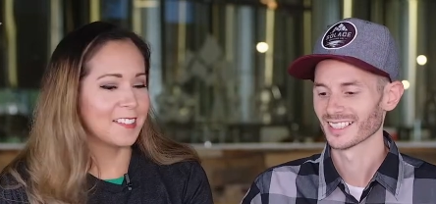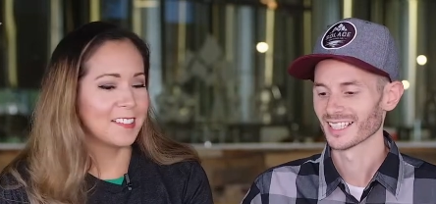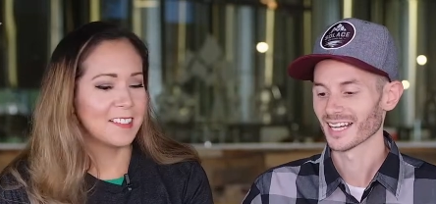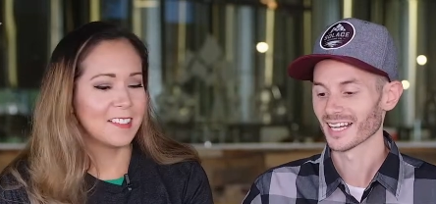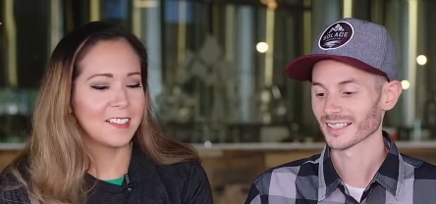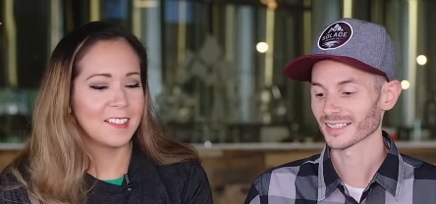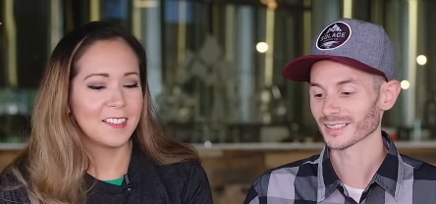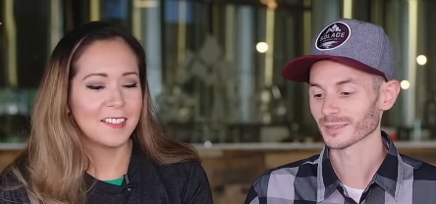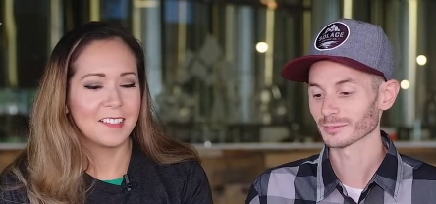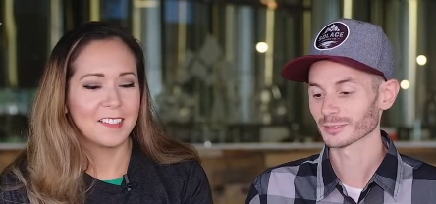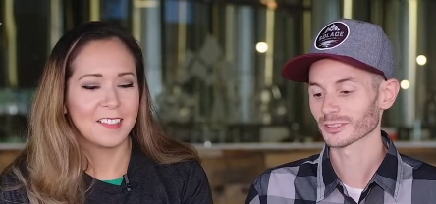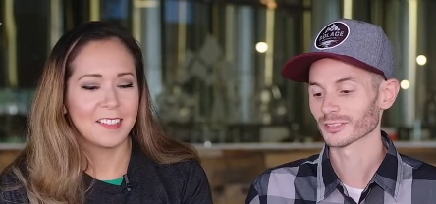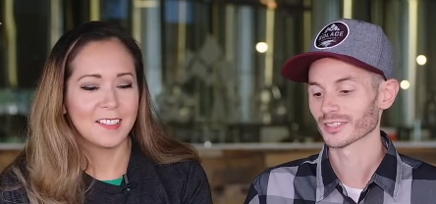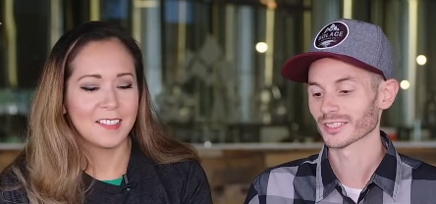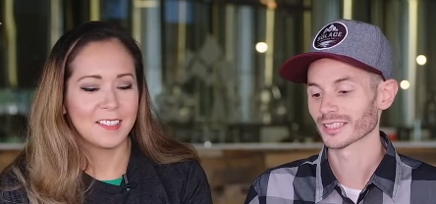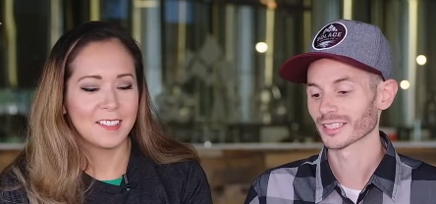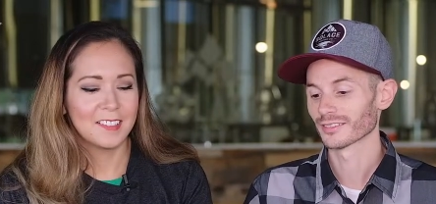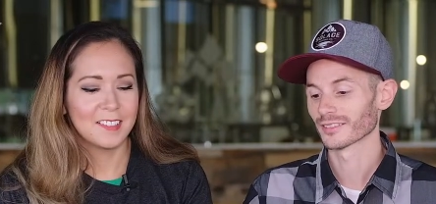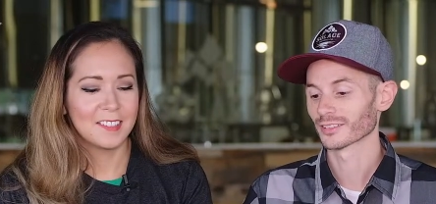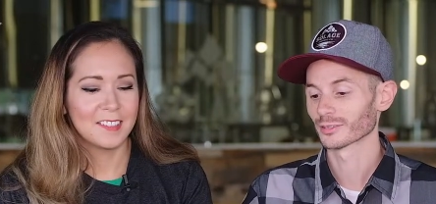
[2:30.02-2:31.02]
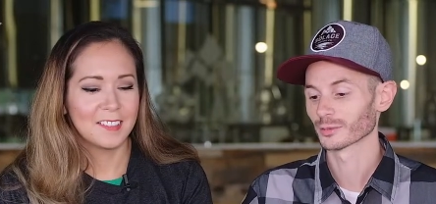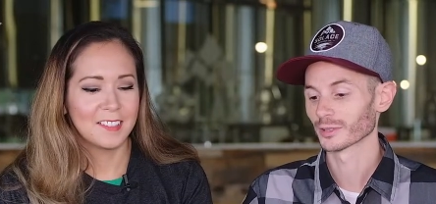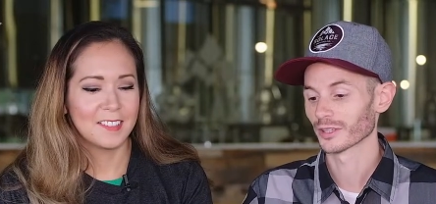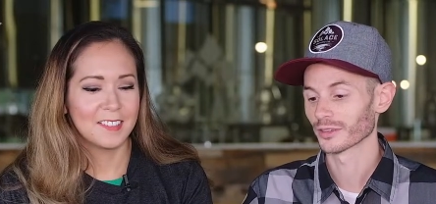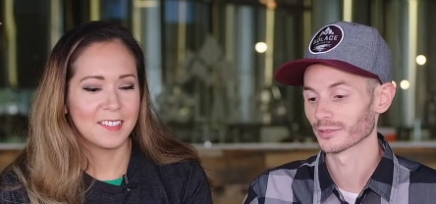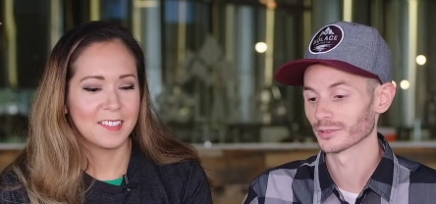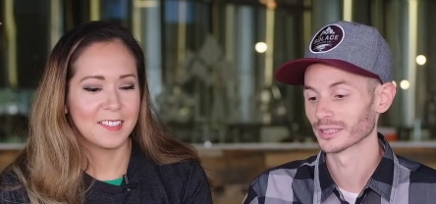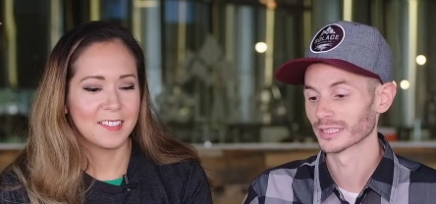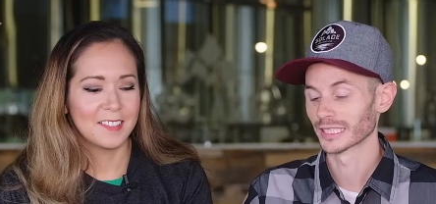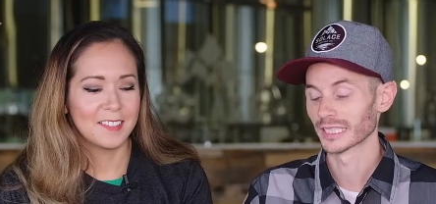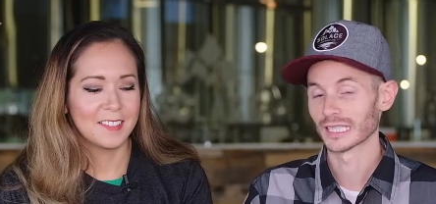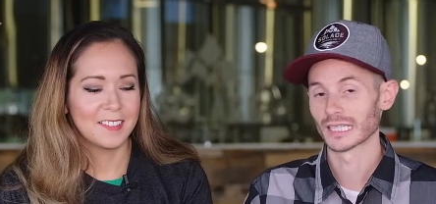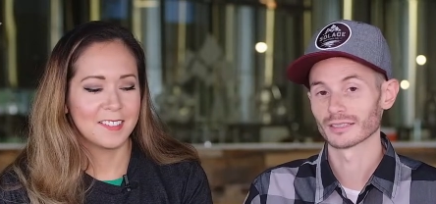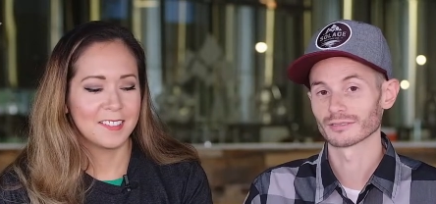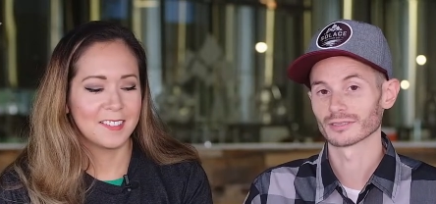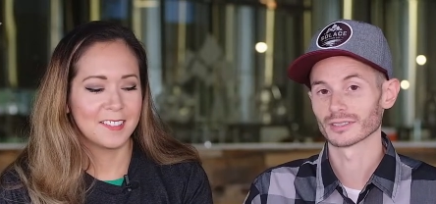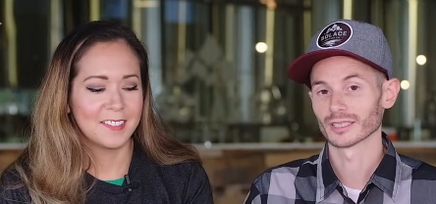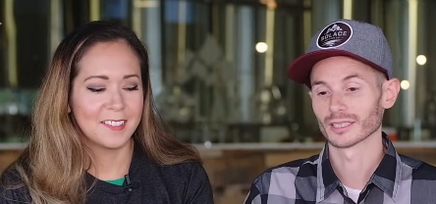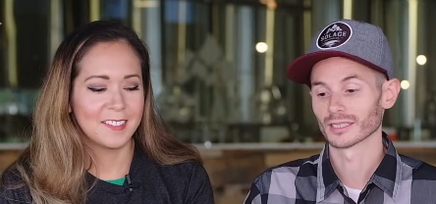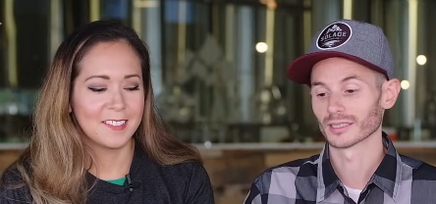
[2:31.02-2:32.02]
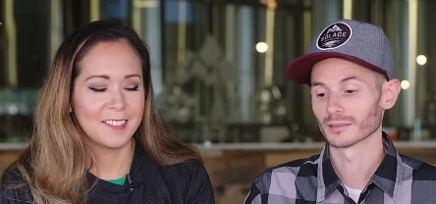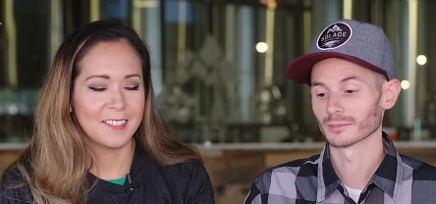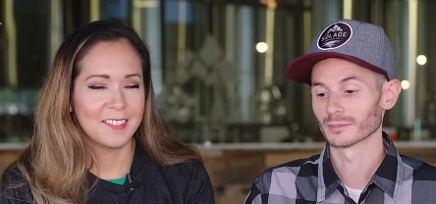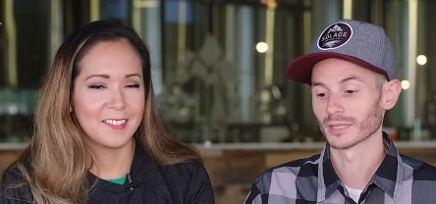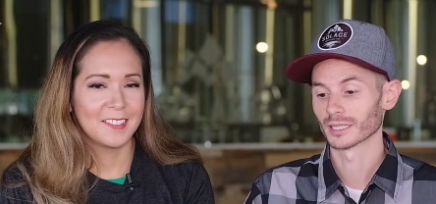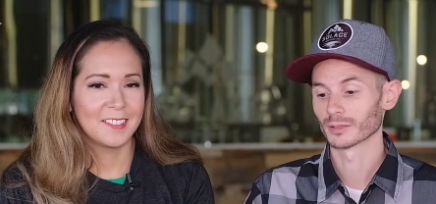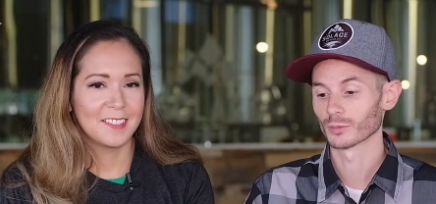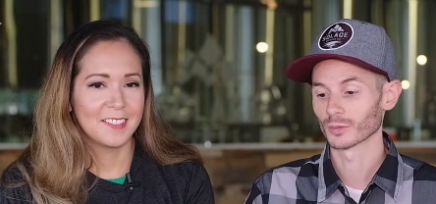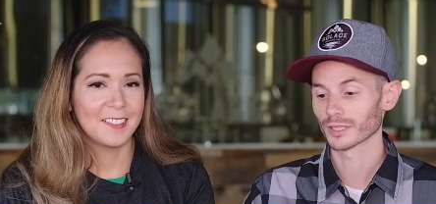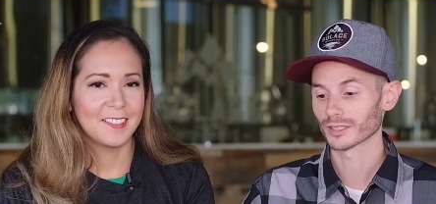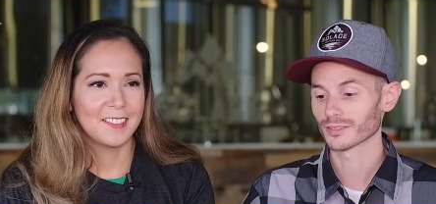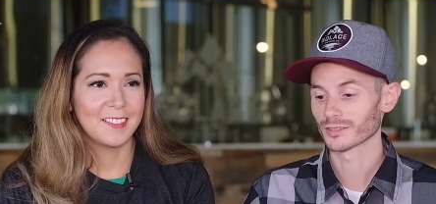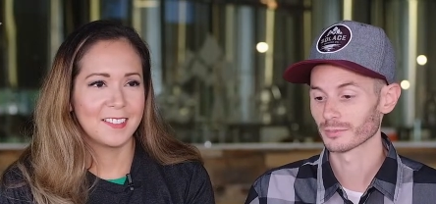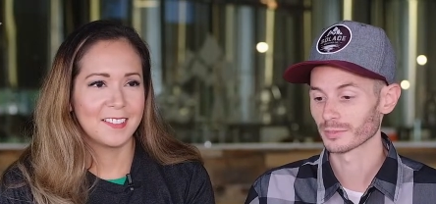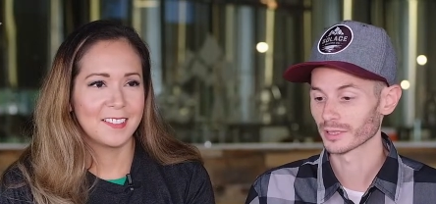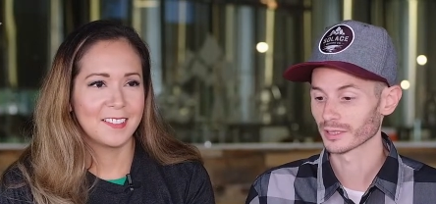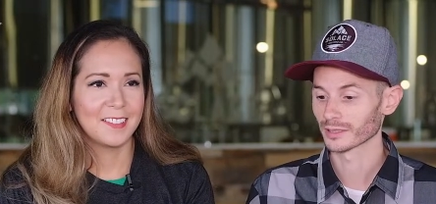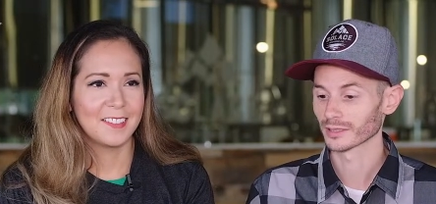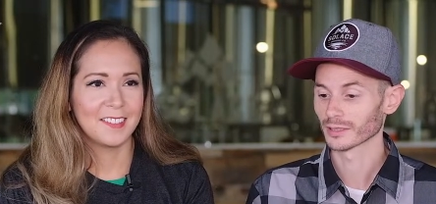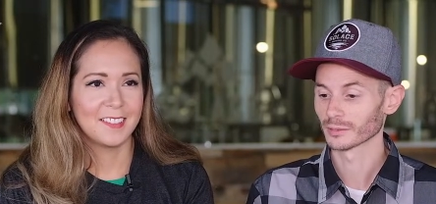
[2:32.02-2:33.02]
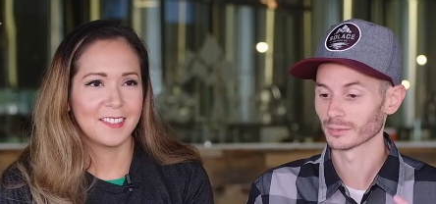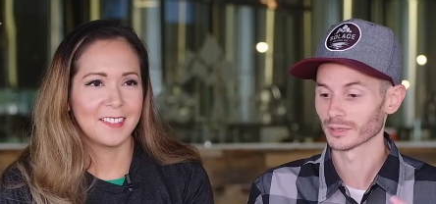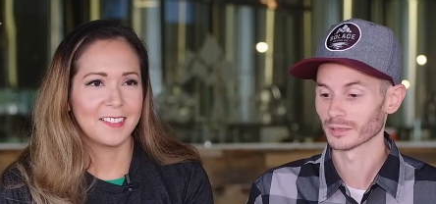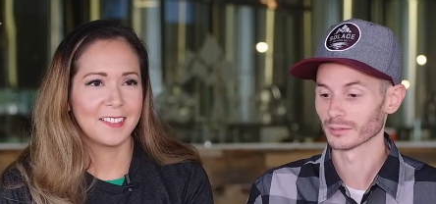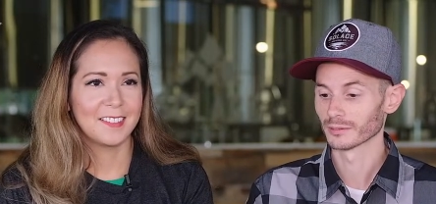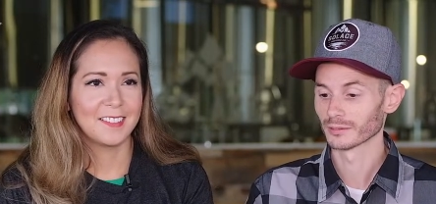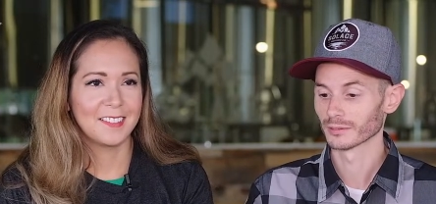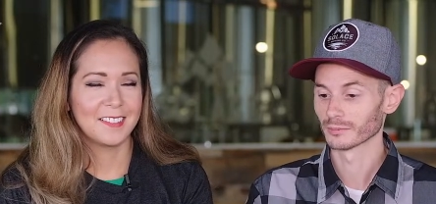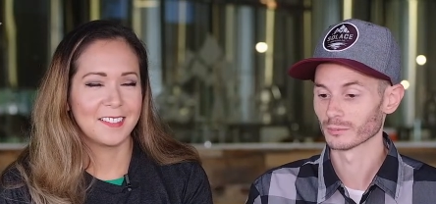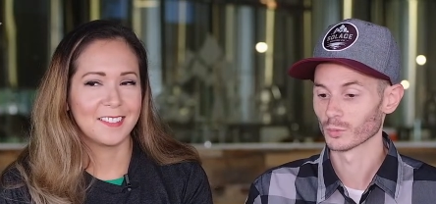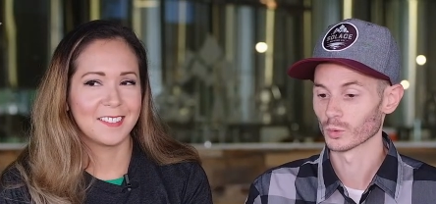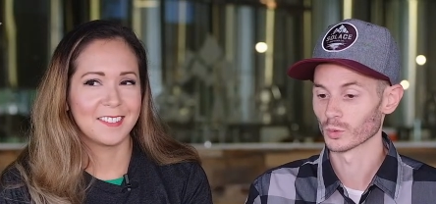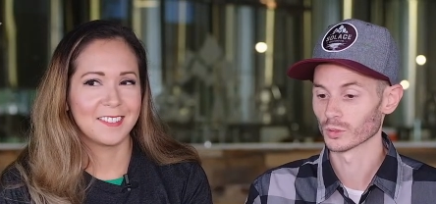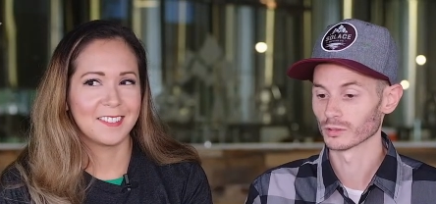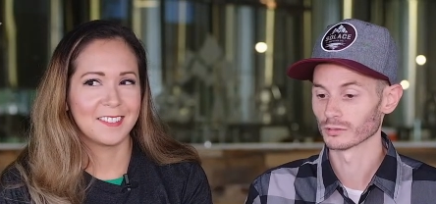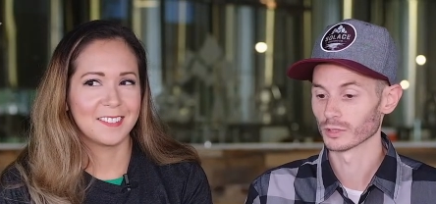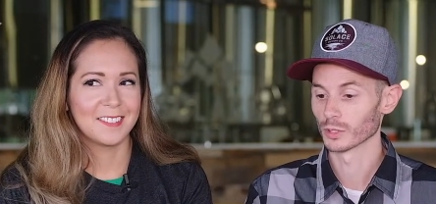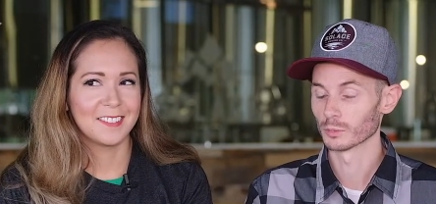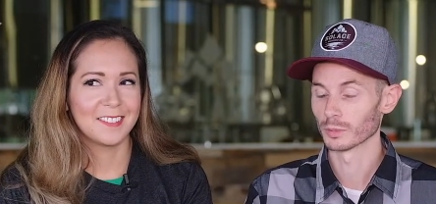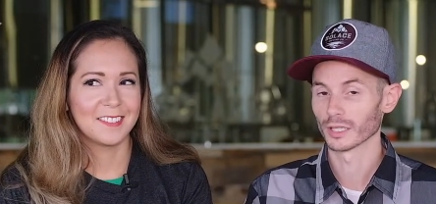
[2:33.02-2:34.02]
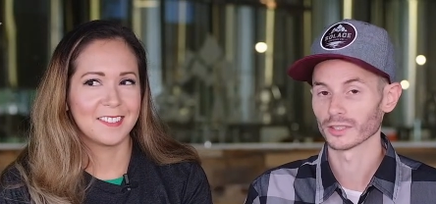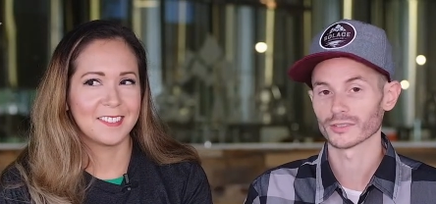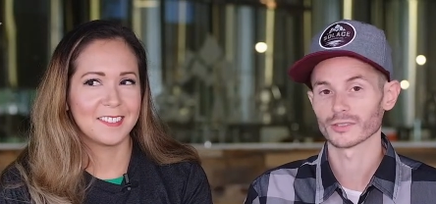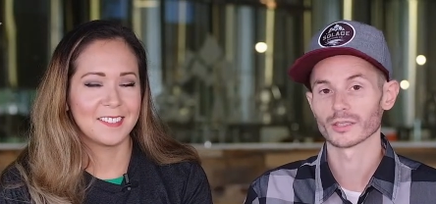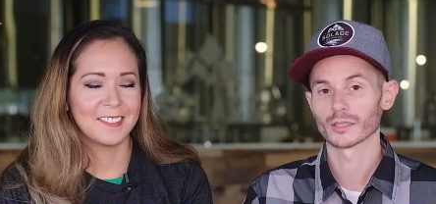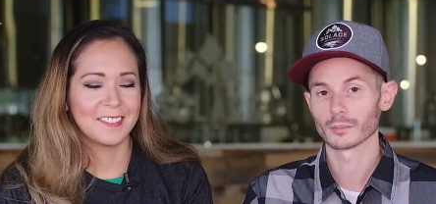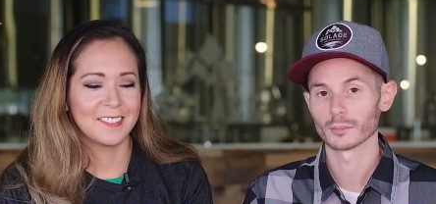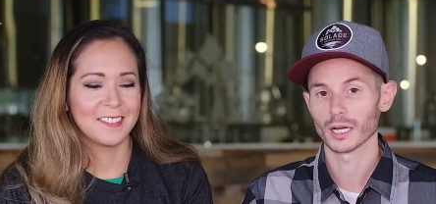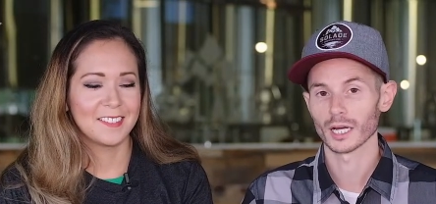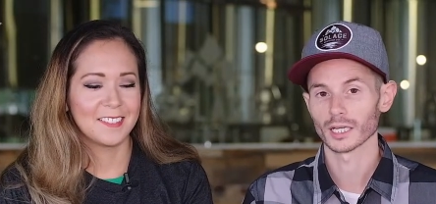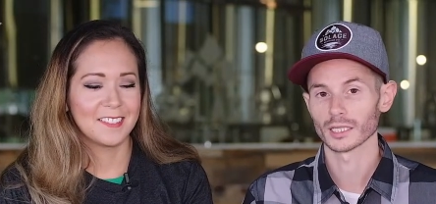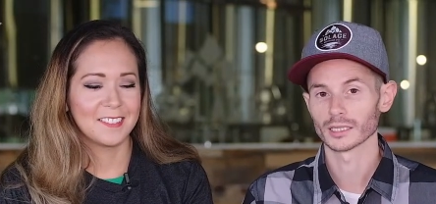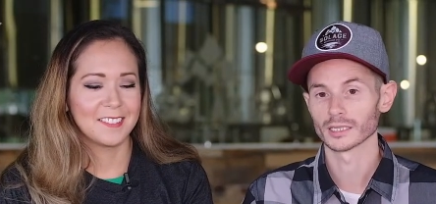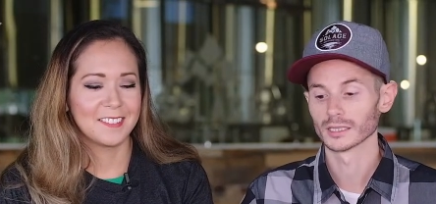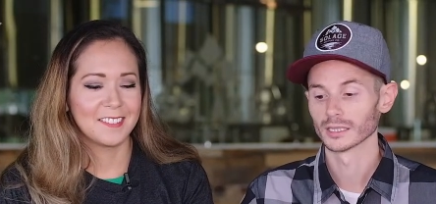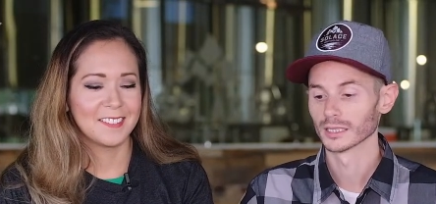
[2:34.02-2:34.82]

Speaker 1: I think I'm just gonna give this one a three and a half. Um, I want it to be a little bit more robust in the body,